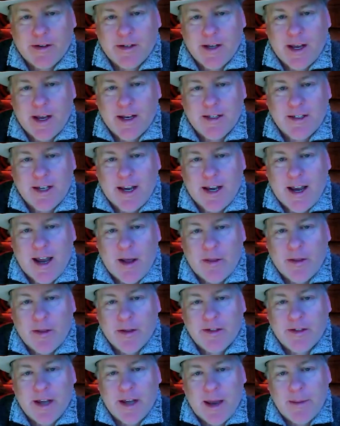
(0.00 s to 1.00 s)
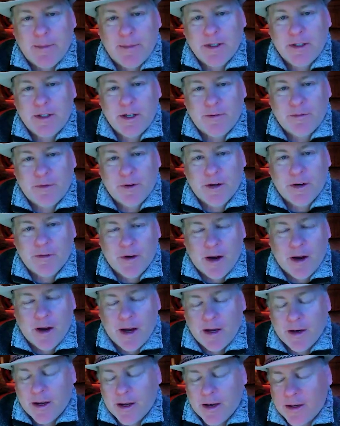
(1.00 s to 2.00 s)
and say how this time is different,
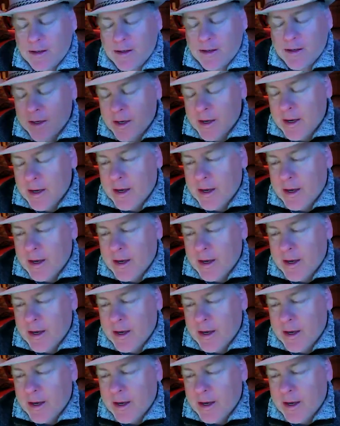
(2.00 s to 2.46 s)
right? And